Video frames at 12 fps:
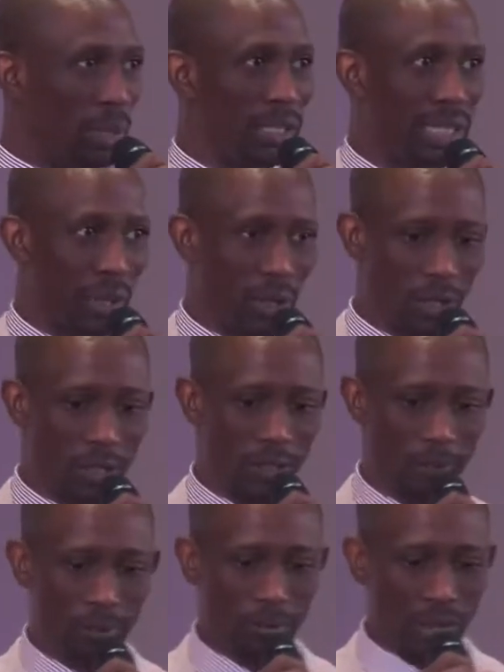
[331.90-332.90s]
Praise the Lord.
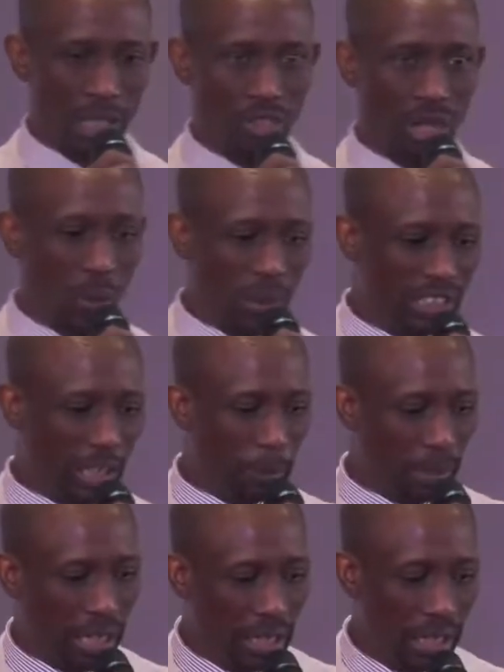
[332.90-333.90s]
It's always the
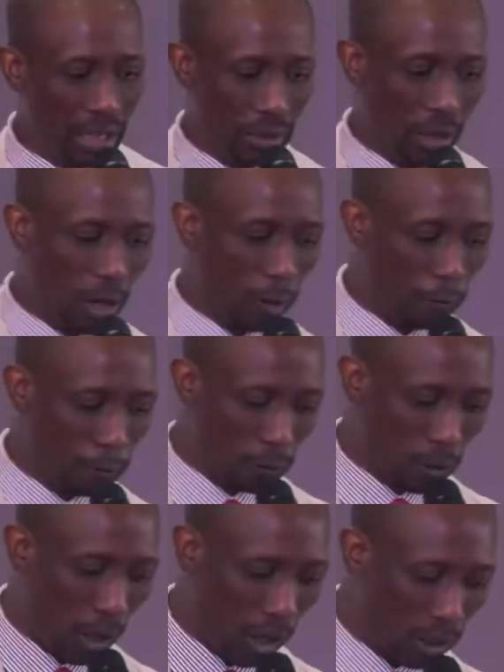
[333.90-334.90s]
beginning of
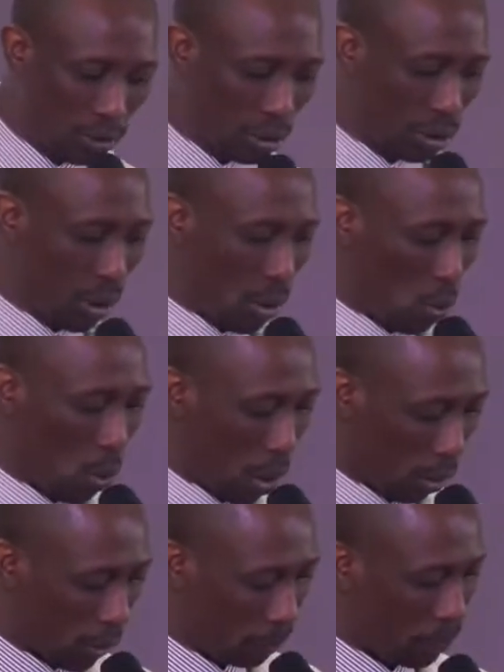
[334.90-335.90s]
God's
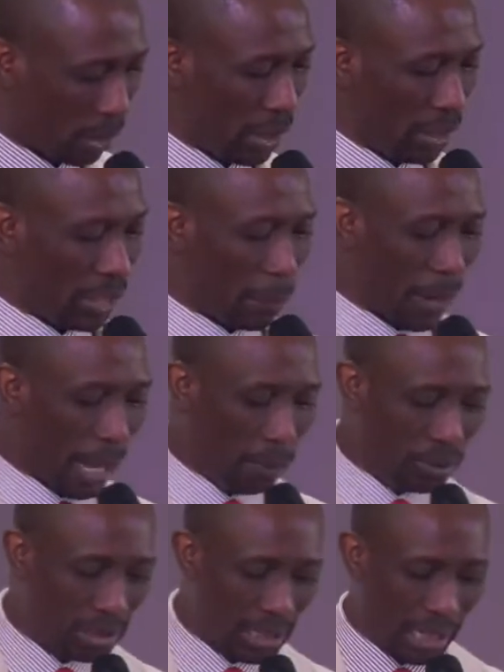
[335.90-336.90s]
work. The
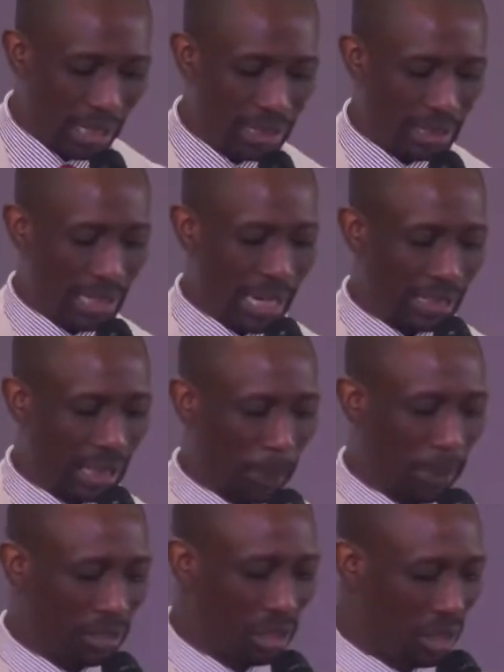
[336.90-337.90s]
Bible says in Isaiah
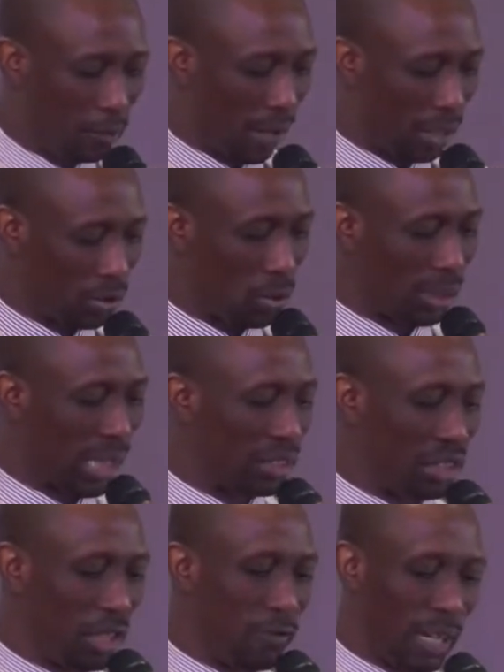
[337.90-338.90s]
chapter 60, verse 2, Isaiah
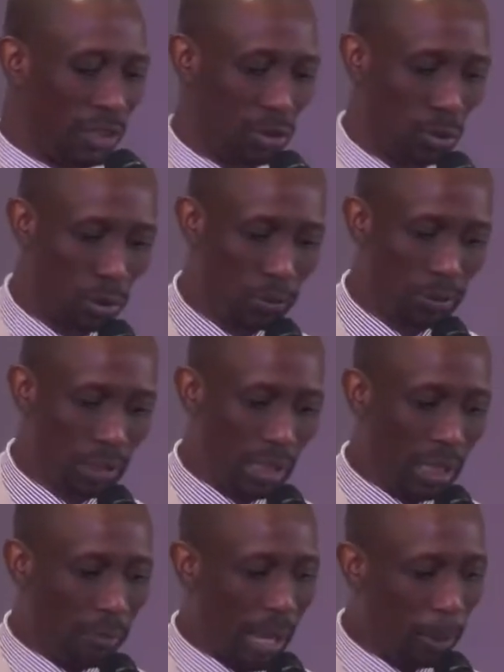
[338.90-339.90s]
60, verse 2,
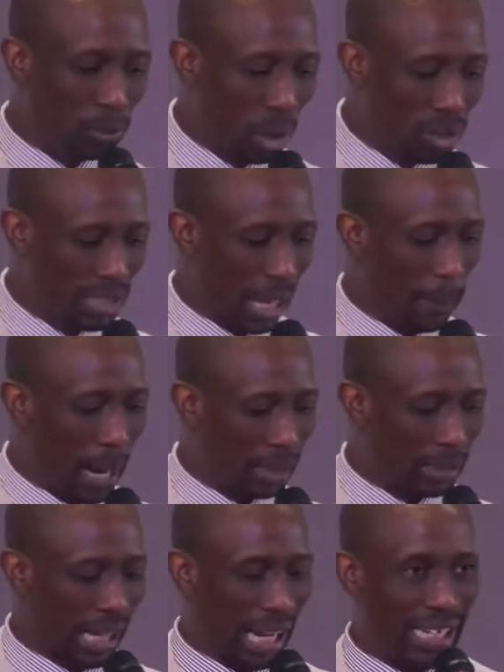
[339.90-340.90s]
Bible talks
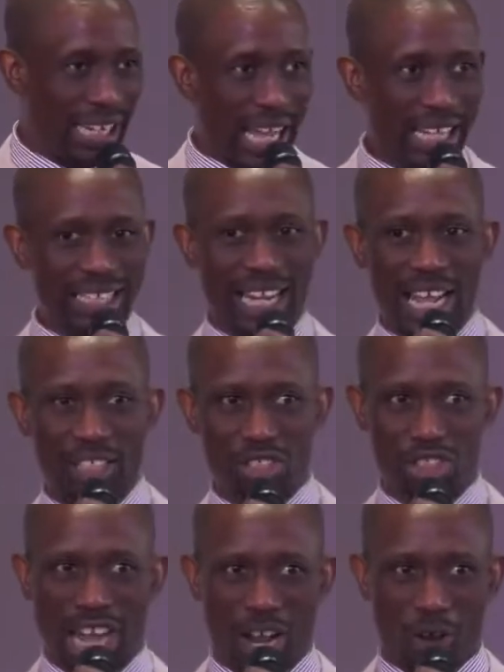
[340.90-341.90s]
about that darkness
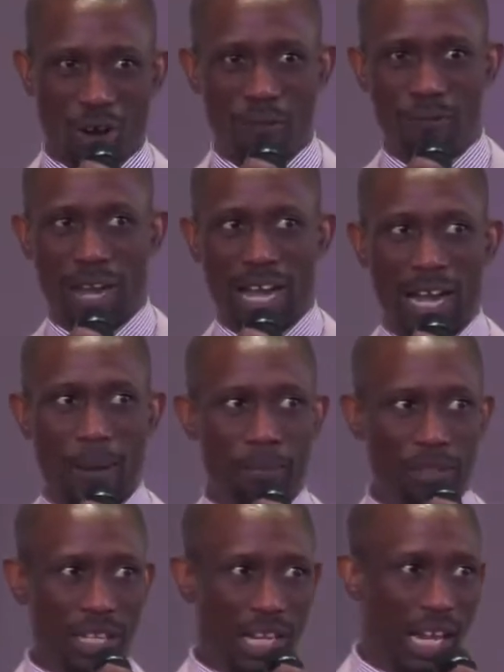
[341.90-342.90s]
shall cover
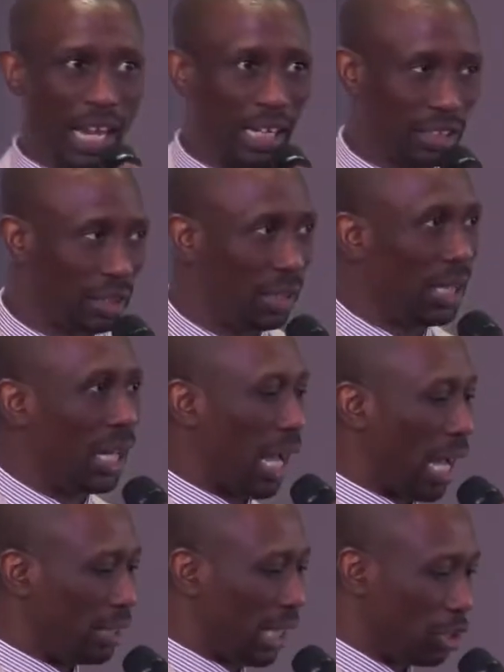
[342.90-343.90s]
the earth,
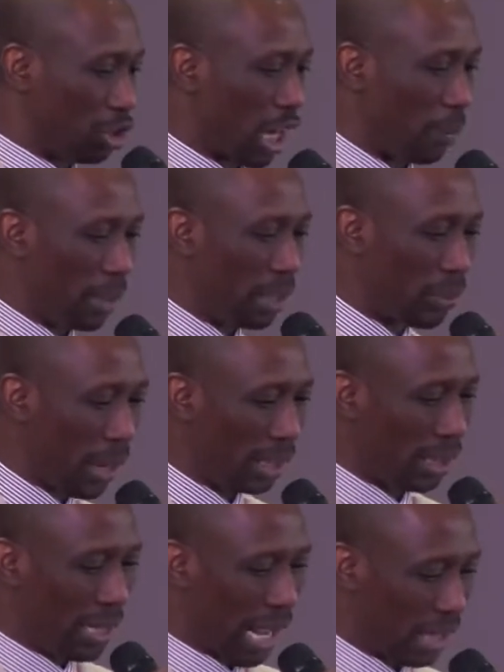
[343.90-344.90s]
and there shall be
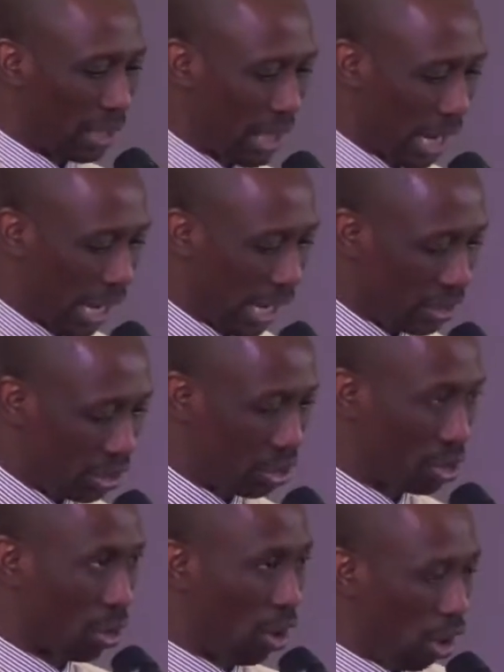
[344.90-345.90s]
great
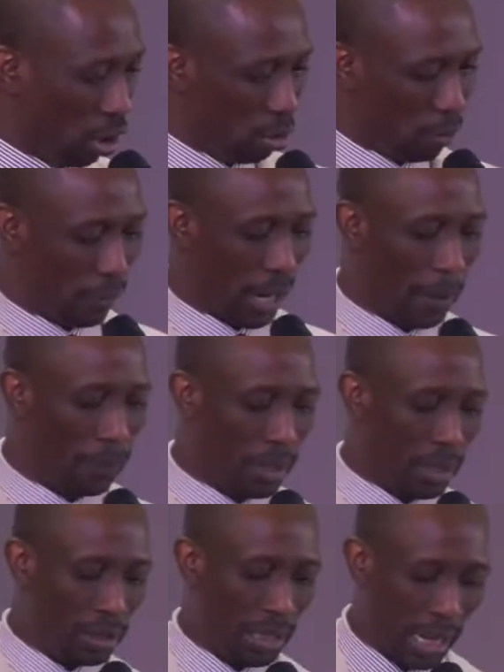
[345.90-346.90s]
darkness all over
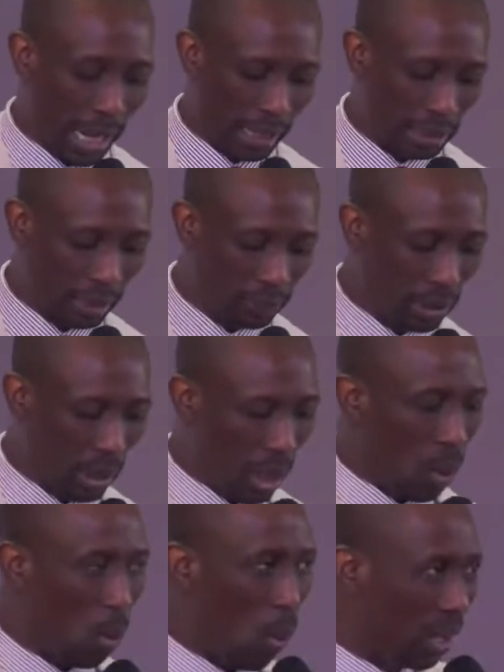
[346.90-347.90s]
the earth.
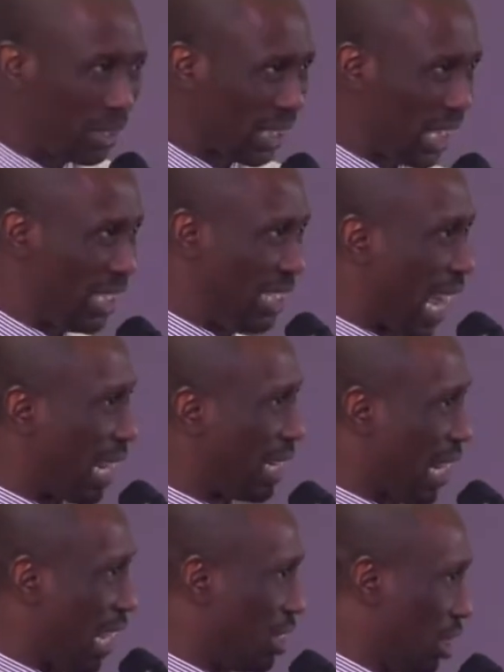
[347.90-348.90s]
What is
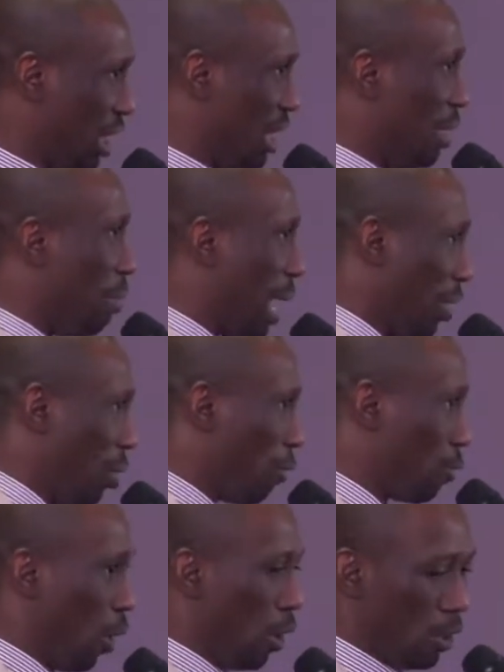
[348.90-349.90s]
darkness in the mind
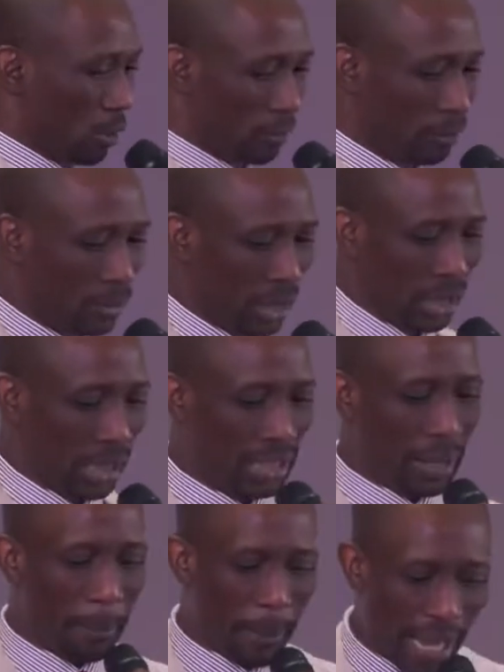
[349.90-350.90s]
of God? In
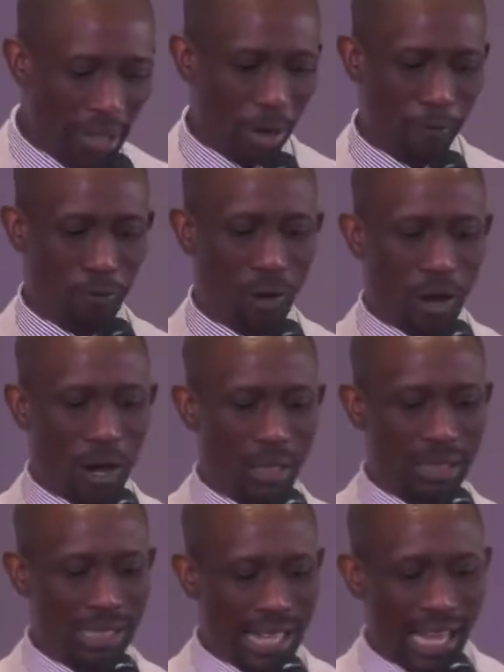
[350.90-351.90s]
the mind of
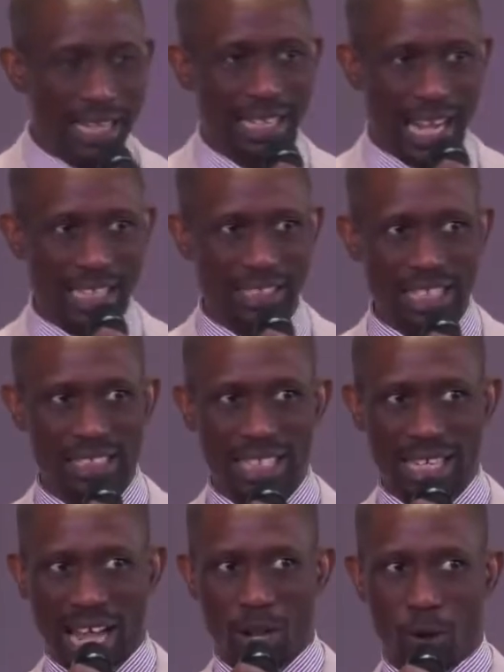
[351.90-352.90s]
God, darkness is the
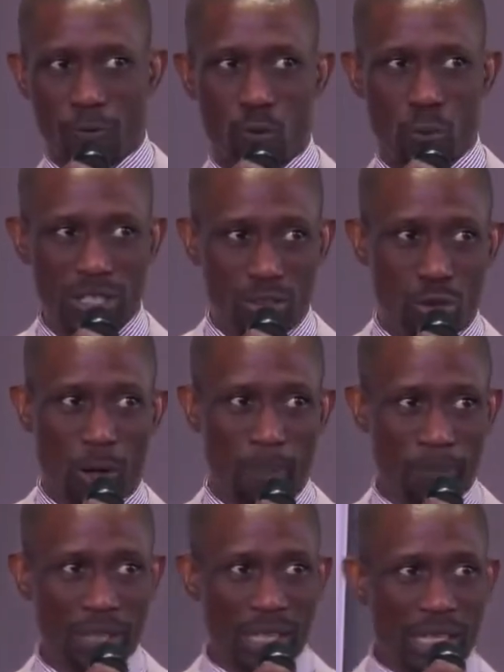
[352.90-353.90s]
lack of
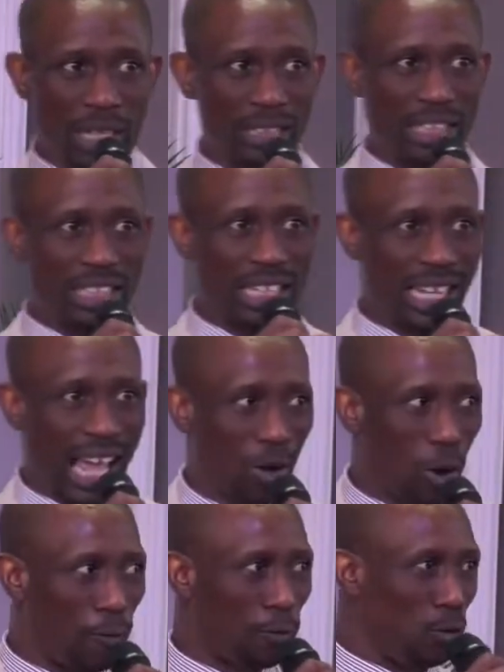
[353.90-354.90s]
wisdom. It is lack
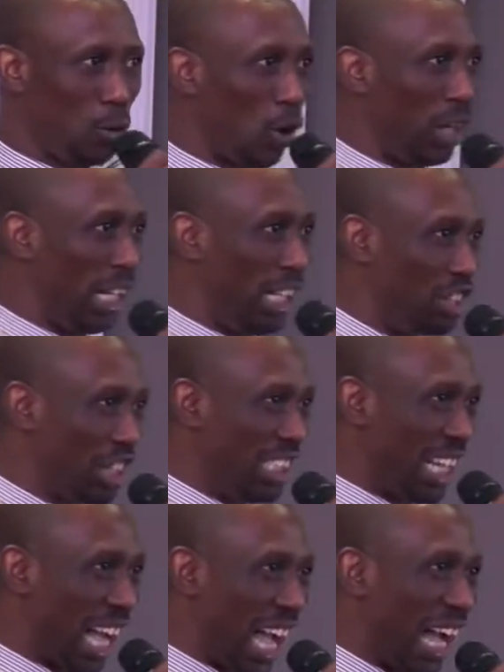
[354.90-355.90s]
of knowledge in
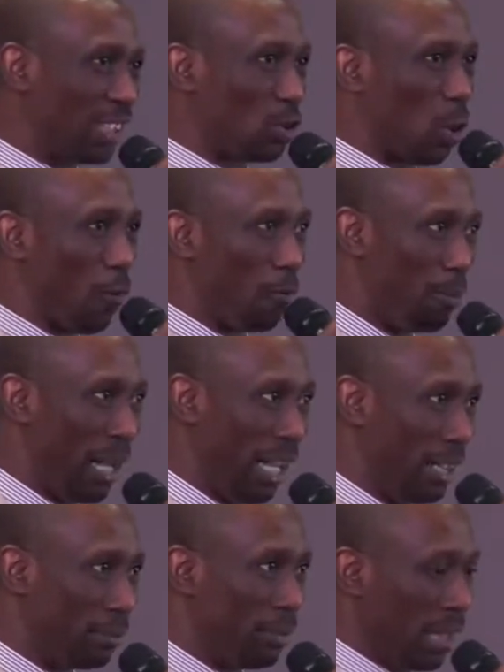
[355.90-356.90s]
the heart of
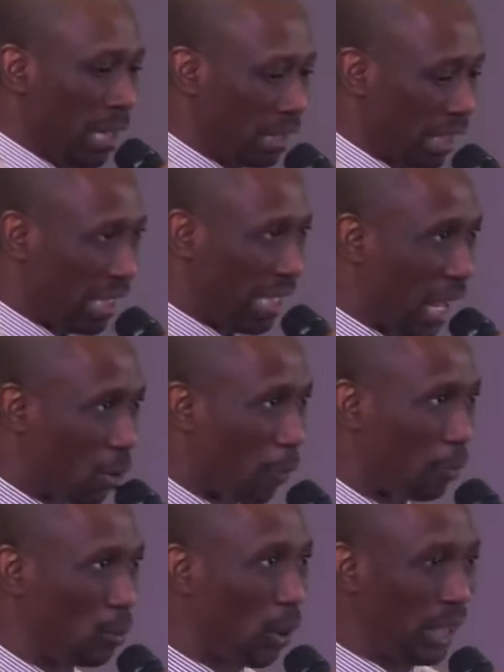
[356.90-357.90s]
man. It is lack
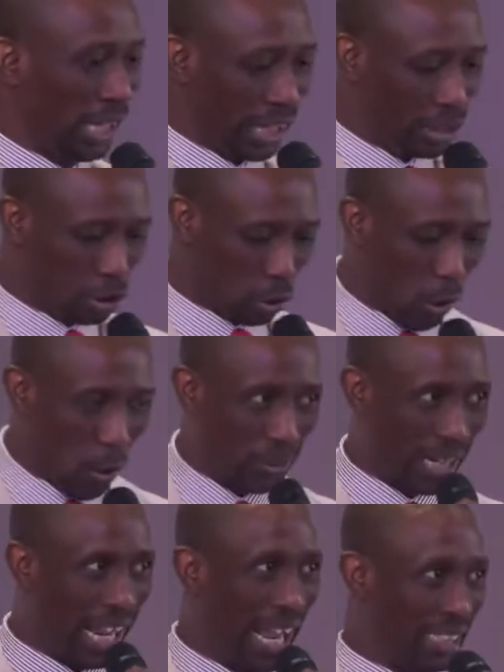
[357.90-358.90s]
of knowledge
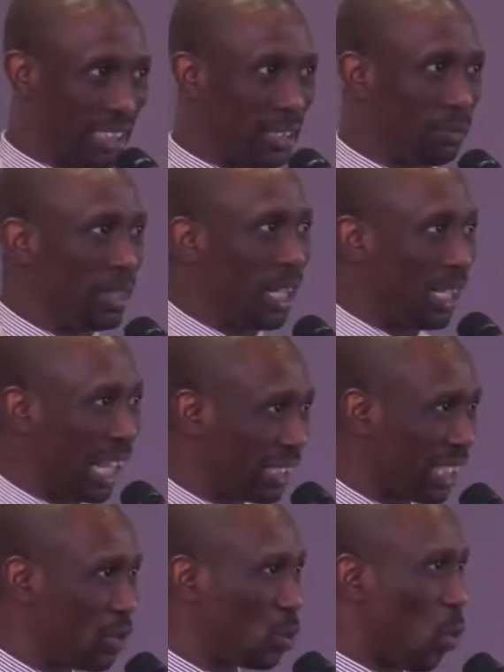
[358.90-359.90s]
on earth.
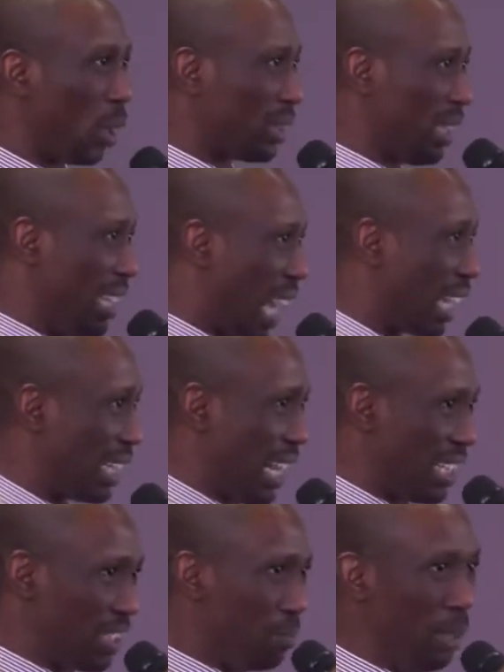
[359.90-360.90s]
That is what
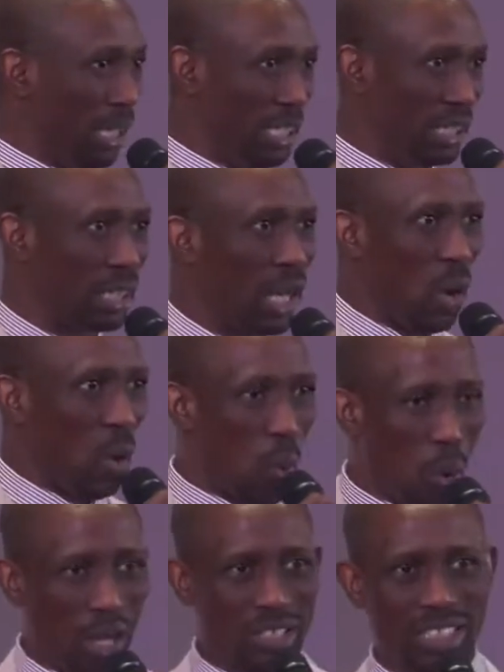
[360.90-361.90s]
darkness means.
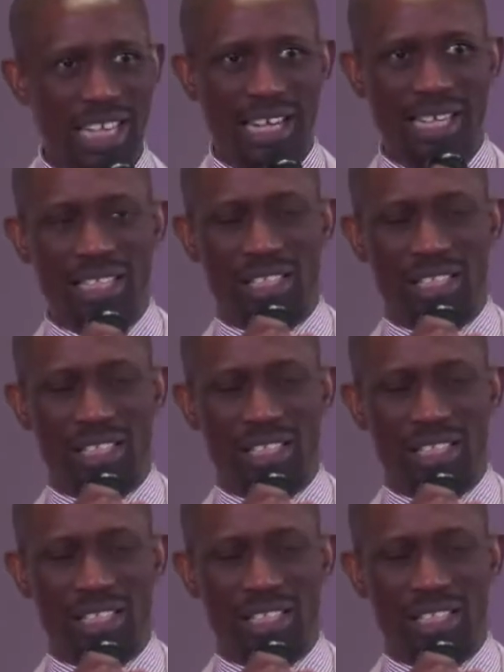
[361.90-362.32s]
Once there